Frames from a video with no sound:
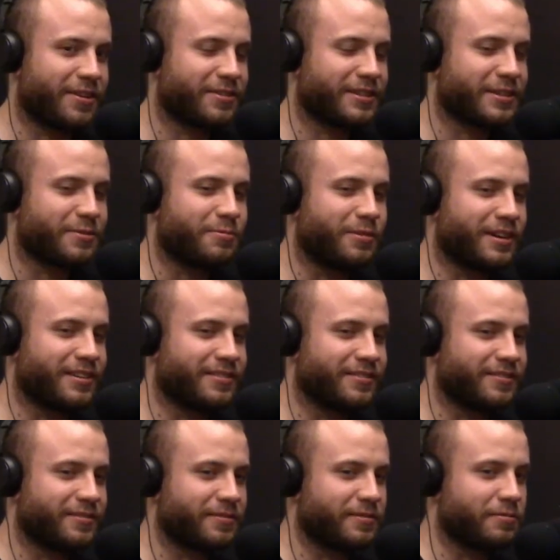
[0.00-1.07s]
was like one
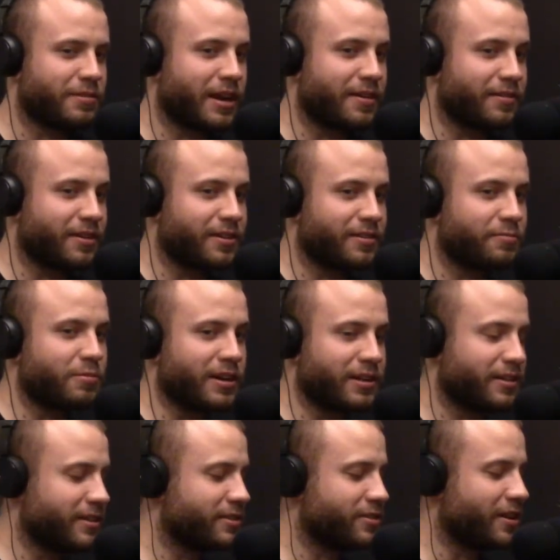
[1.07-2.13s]
of, when I went
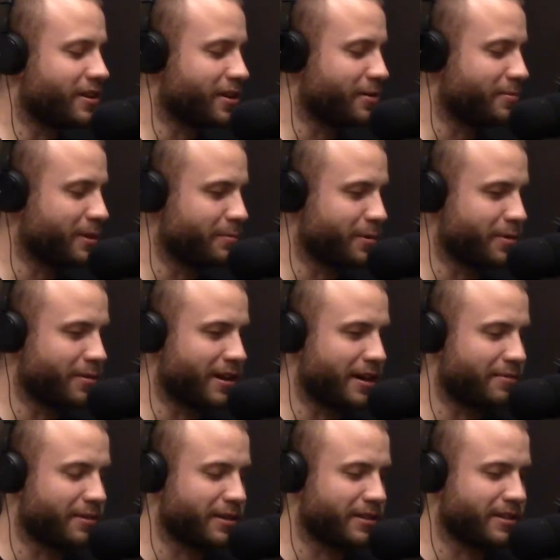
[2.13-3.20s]
into the starter company
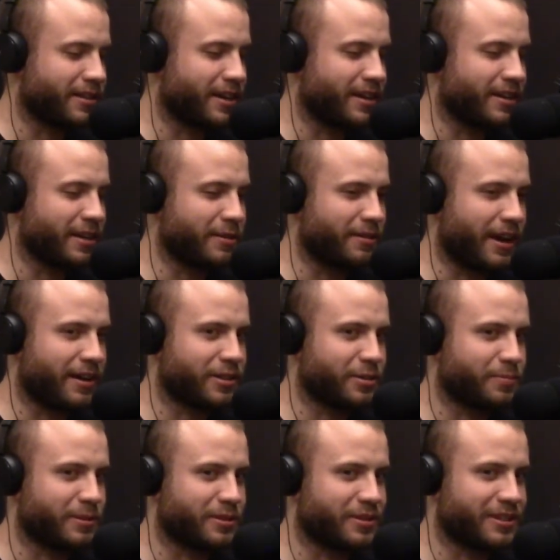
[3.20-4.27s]
program, there's this guy named
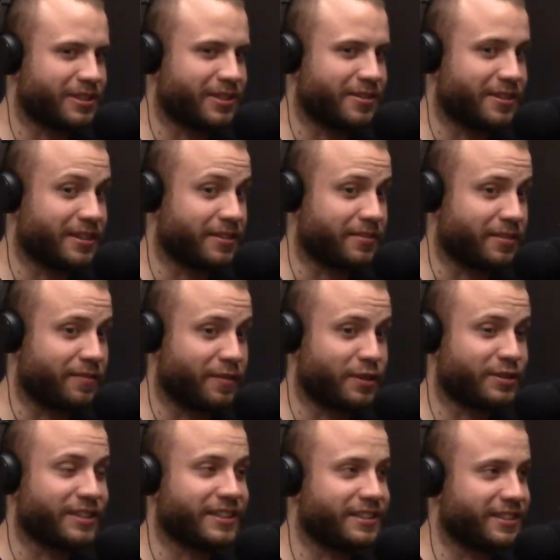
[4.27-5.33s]
Andrew Patricio, and the
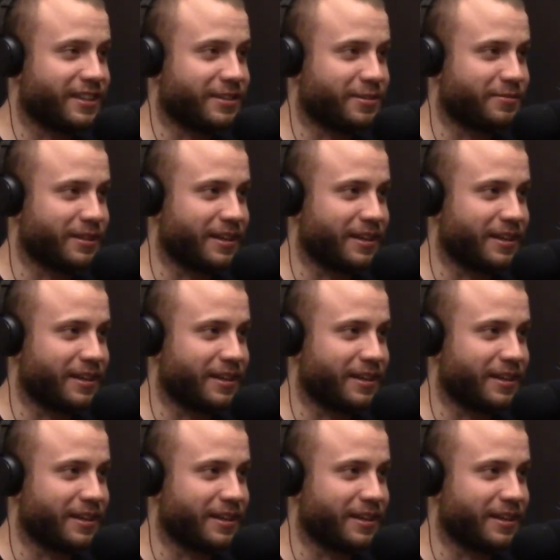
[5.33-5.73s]
first thing he said to me.